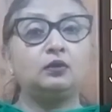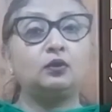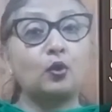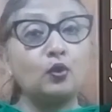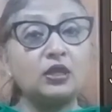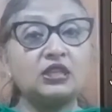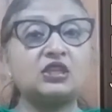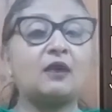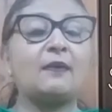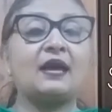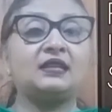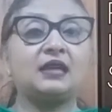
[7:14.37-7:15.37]
through the
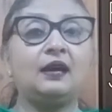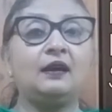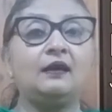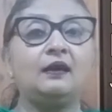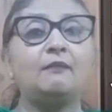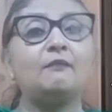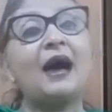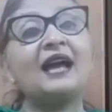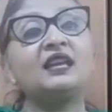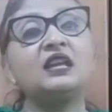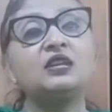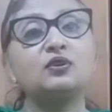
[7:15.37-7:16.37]
stomata
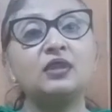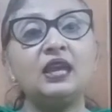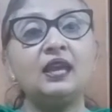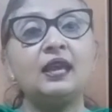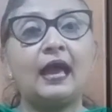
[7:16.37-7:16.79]
back into the